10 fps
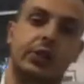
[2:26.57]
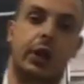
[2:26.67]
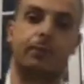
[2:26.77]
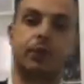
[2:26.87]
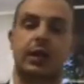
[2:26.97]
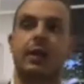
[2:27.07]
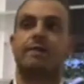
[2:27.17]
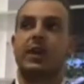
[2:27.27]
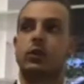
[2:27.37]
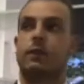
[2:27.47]
though? Okay,
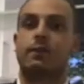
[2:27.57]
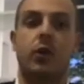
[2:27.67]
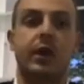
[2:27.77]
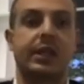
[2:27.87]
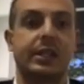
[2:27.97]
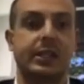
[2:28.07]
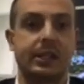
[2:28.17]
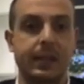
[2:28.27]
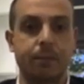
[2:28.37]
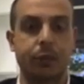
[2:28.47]
vendor finance is
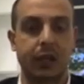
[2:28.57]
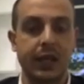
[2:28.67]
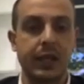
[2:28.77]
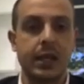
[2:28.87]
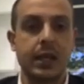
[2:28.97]
simply,